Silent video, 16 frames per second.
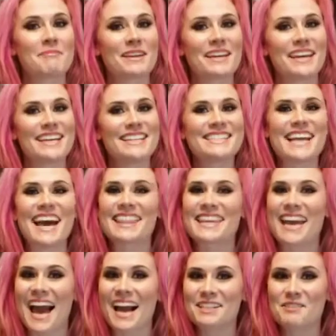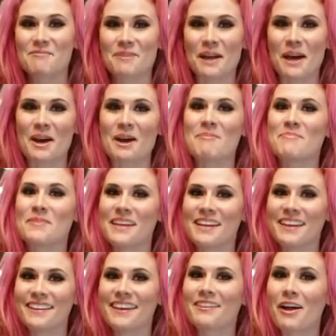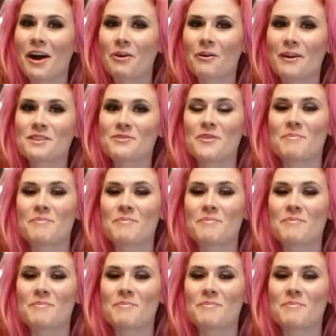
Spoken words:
begins, and the active player immediately clockwise